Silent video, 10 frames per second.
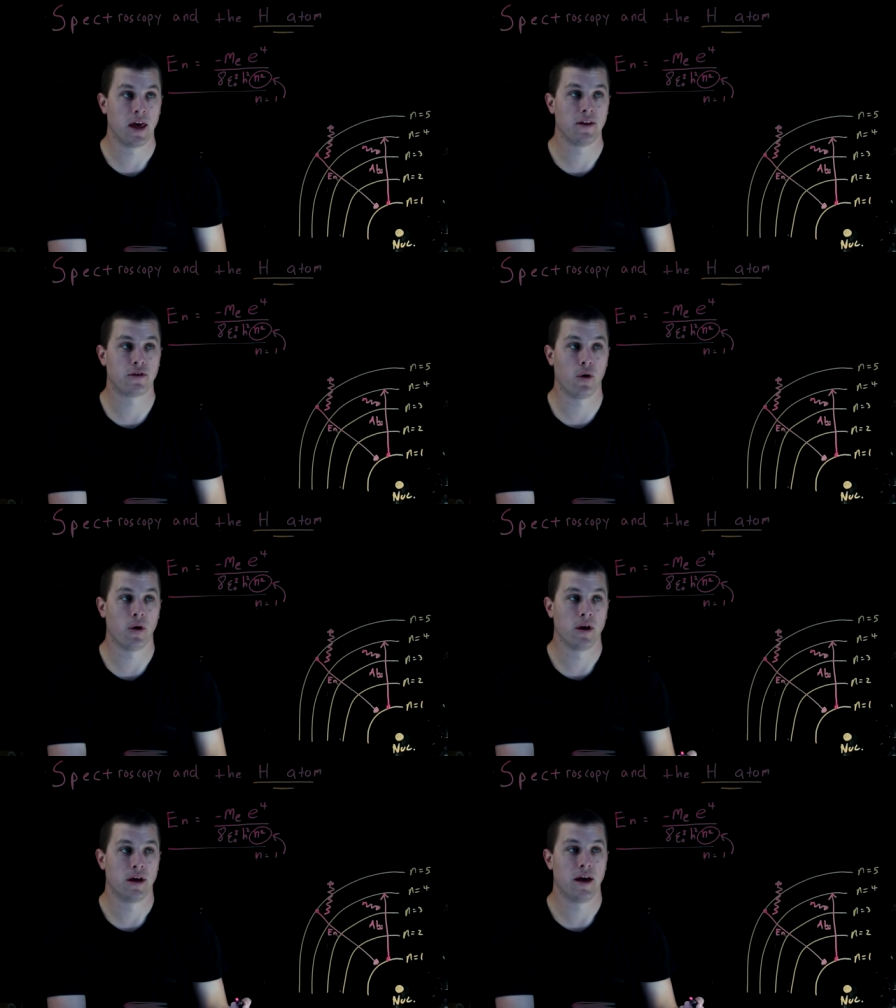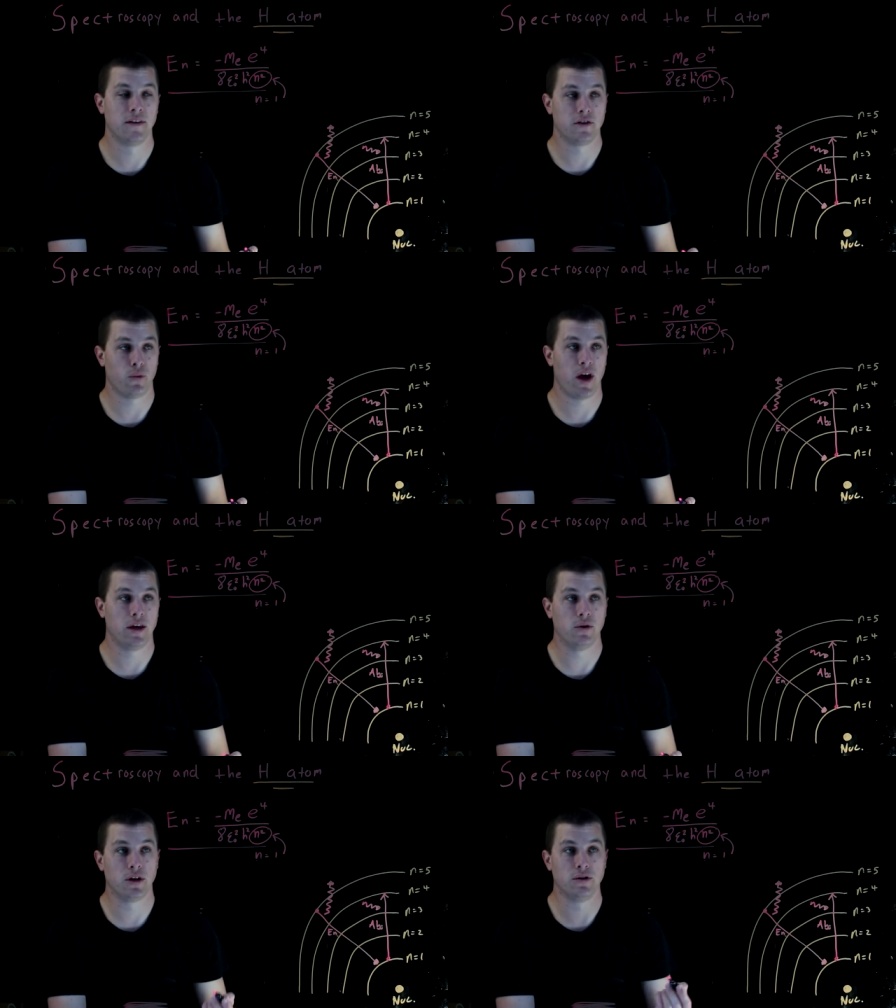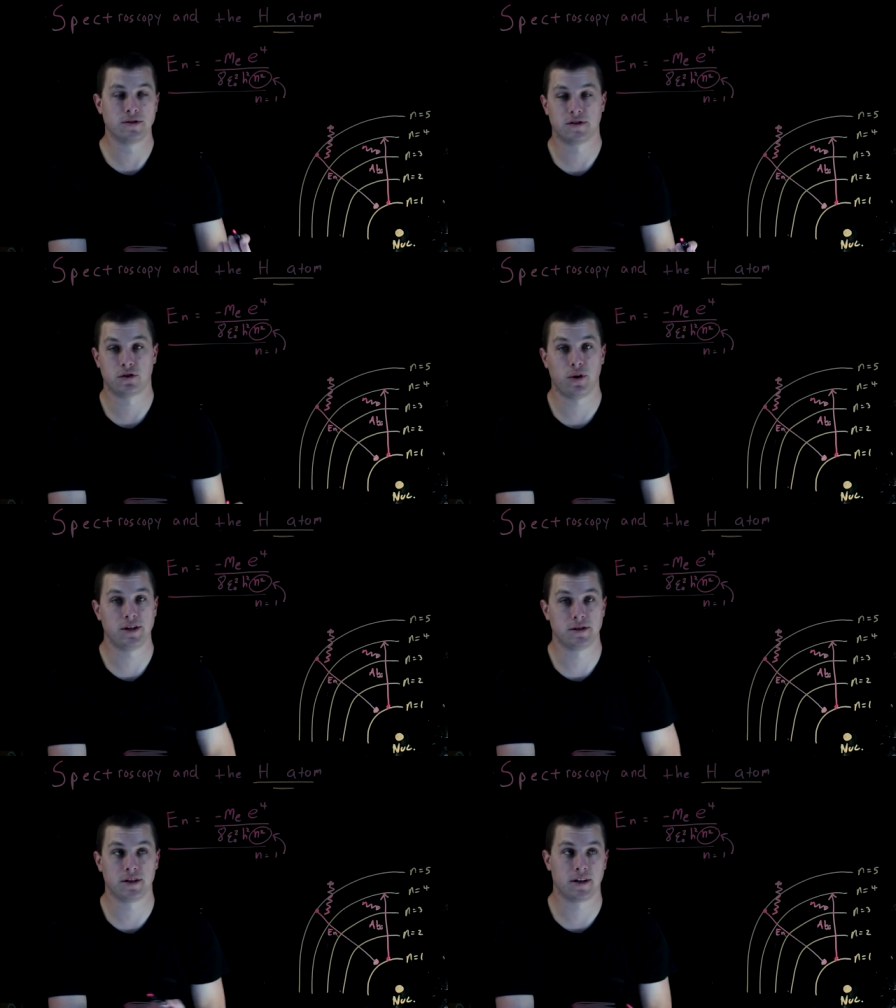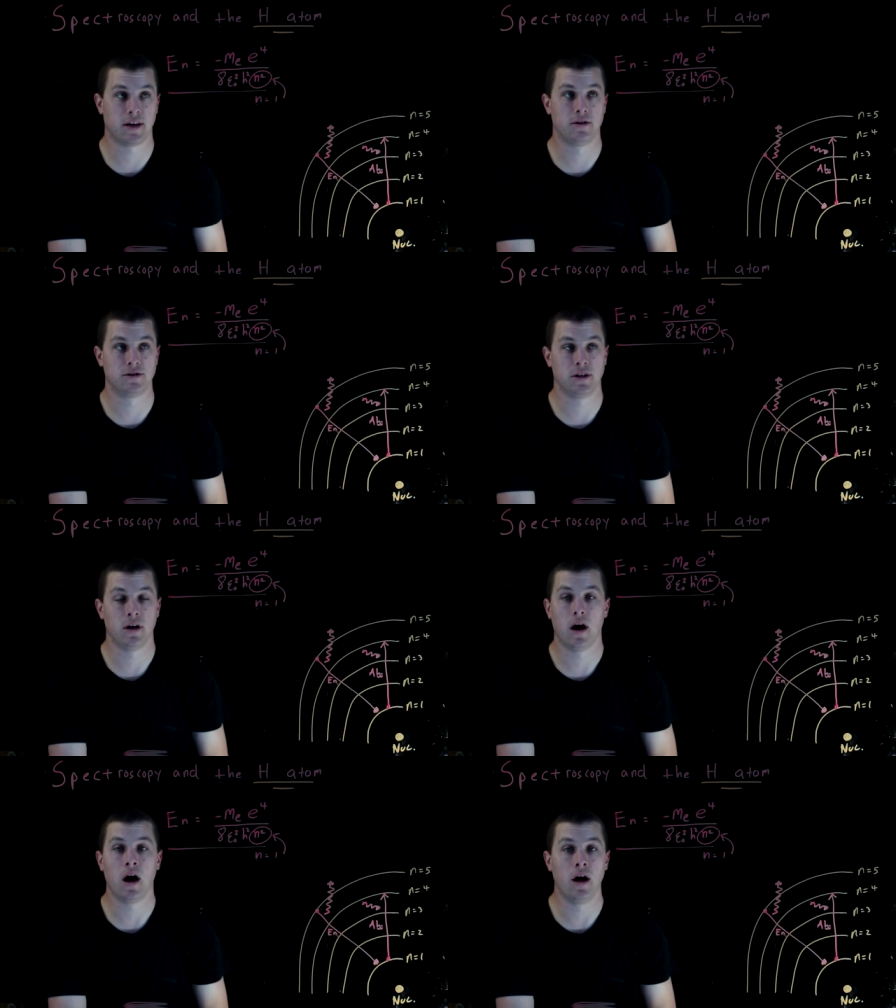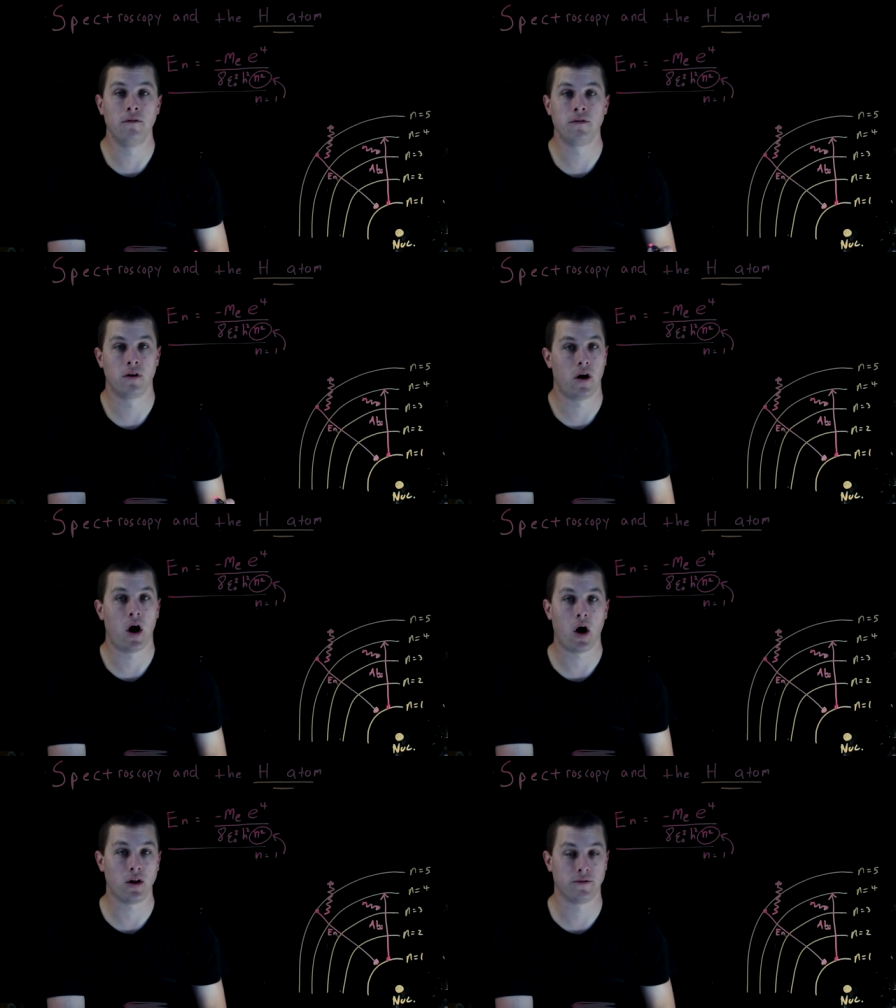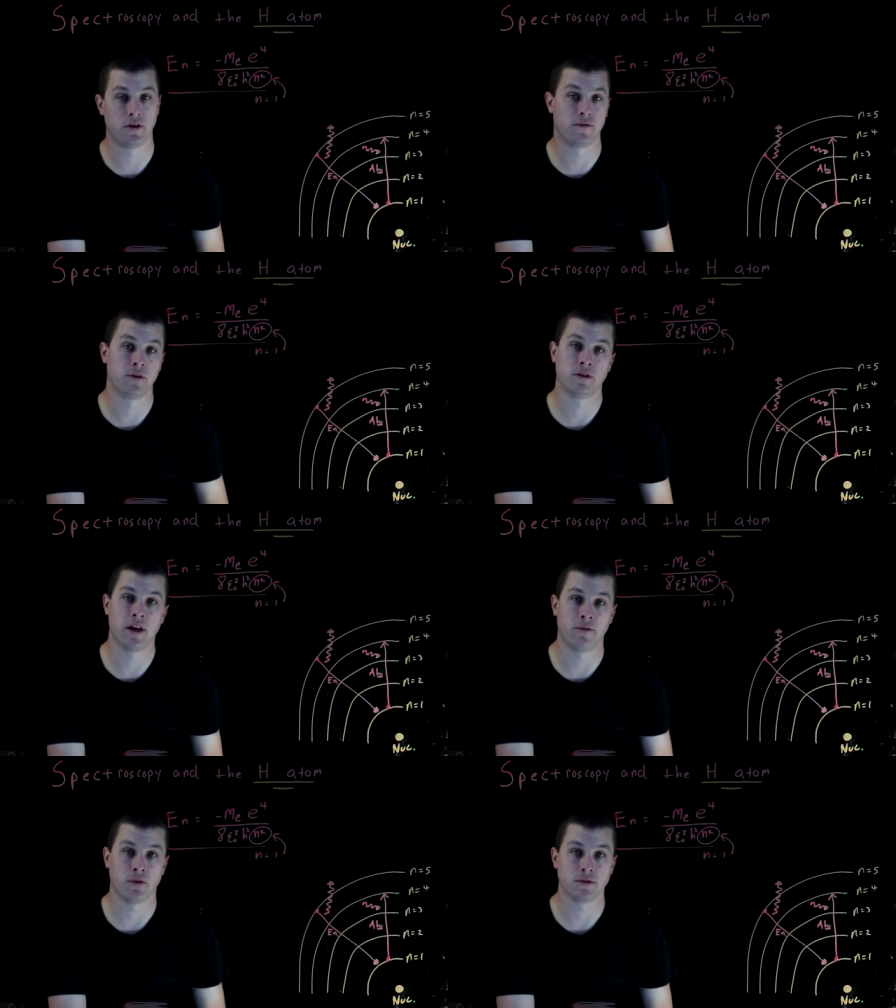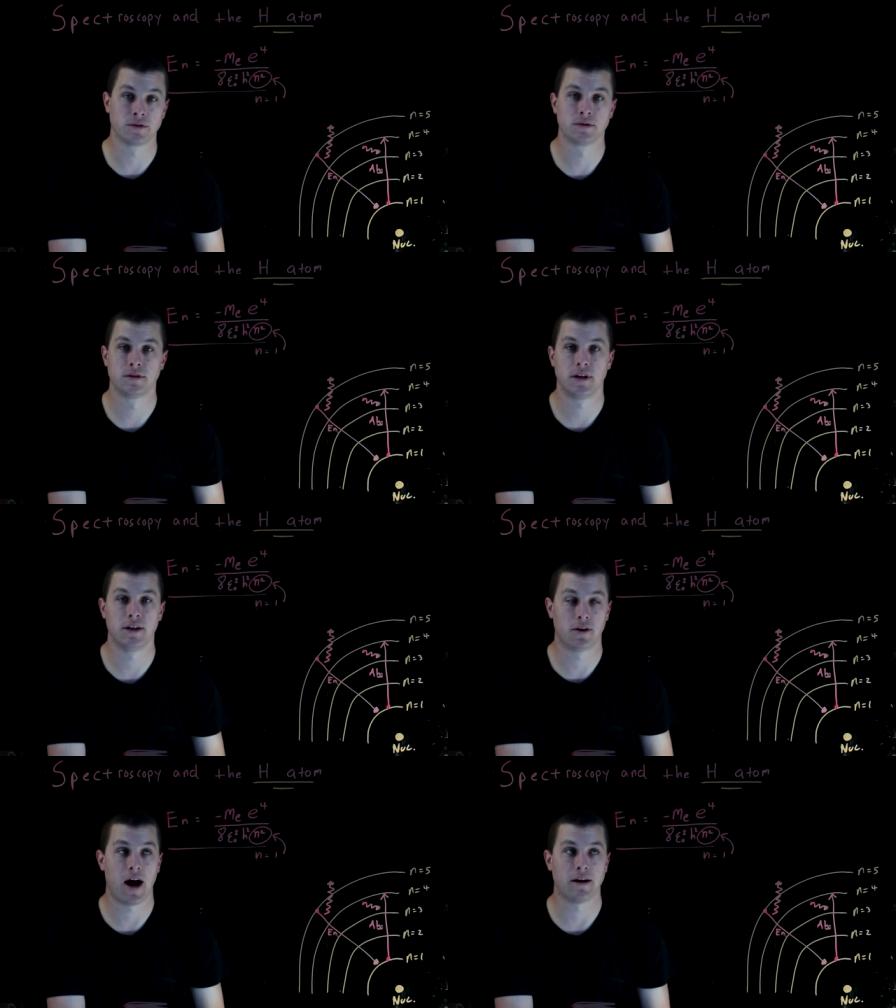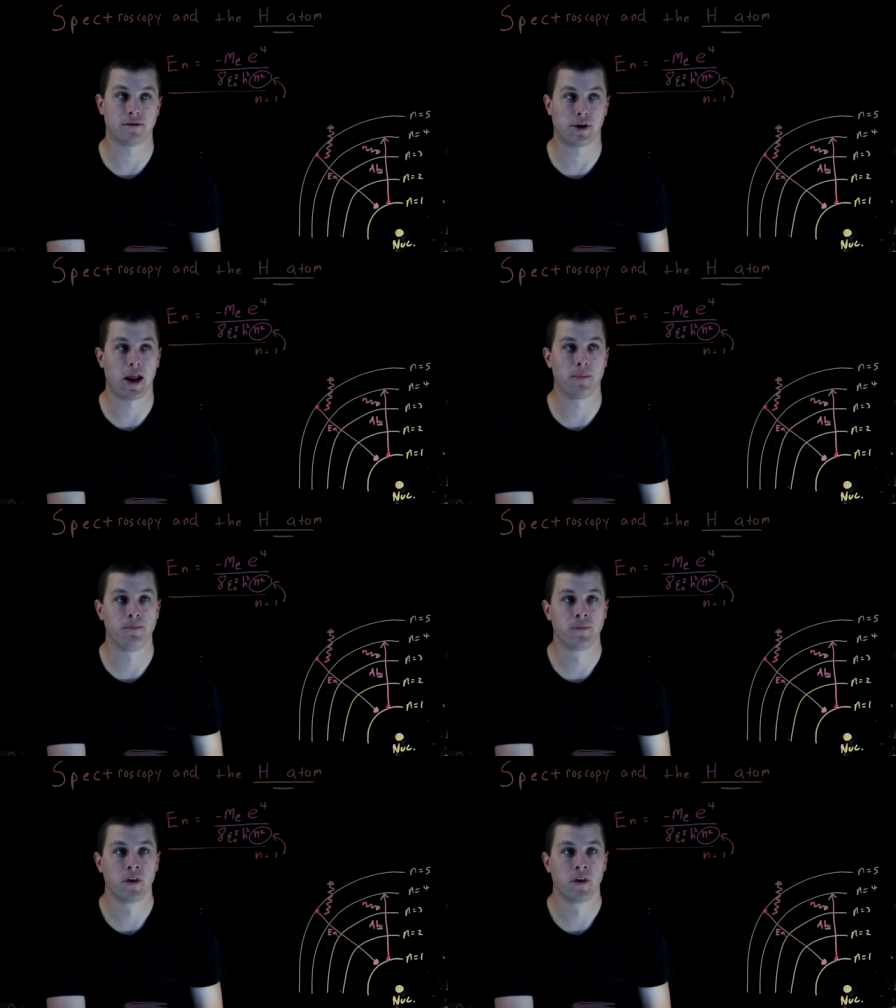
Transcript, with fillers: And so in this way, you can use this equation to get the energy of all of the different levels in your hydrogen atom.